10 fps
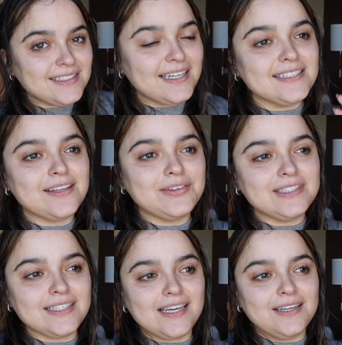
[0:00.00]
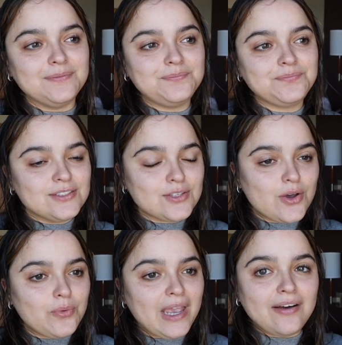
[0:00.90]
Day 17.
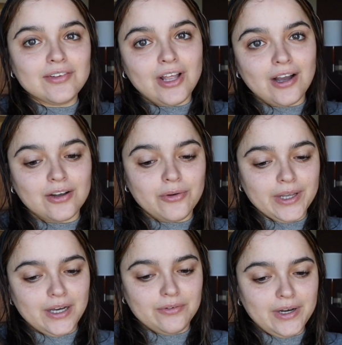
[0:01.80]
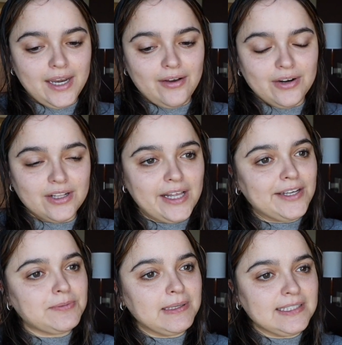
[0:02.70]
So we have a lot going on right now in our
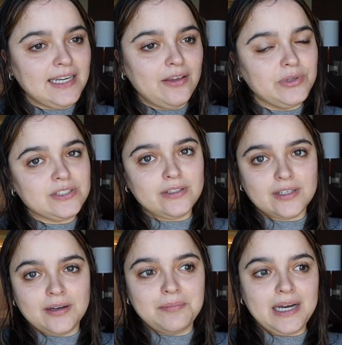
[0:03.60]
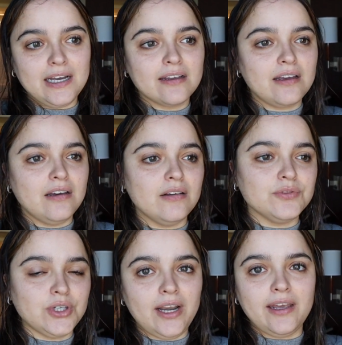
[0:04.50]
lives, but today we start the comeback of
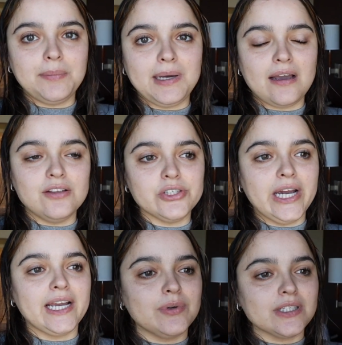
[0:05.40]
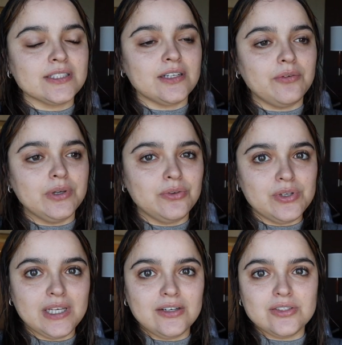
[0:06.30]
trying to get back on track. We're going to start with
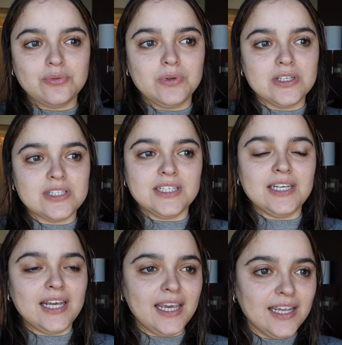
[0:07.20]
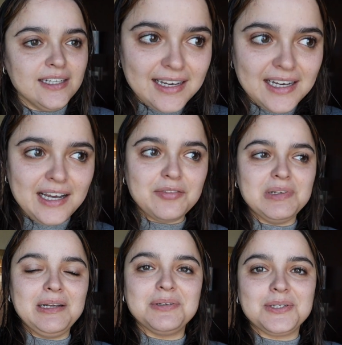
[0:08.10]
3,000 words today. I haven't
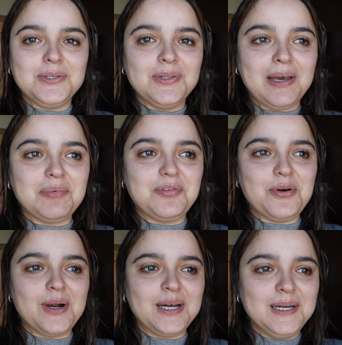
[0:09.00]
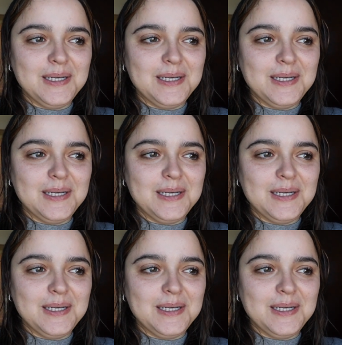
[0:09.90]
been able to do that before.